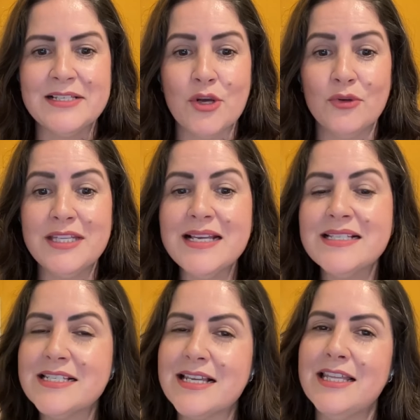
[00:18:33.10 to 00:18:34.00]
So this
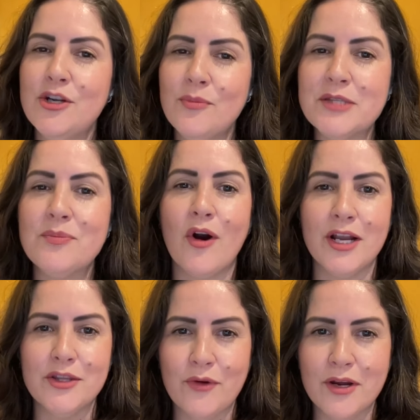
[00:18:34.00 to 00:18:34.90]
is a little bit more
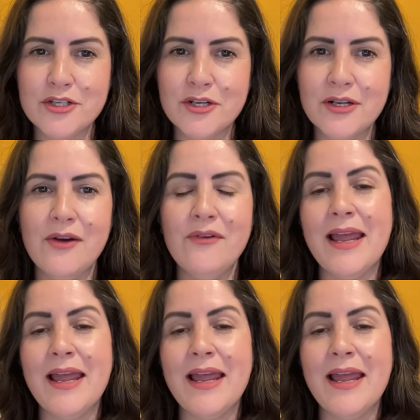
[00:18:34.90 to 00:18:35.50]
educational.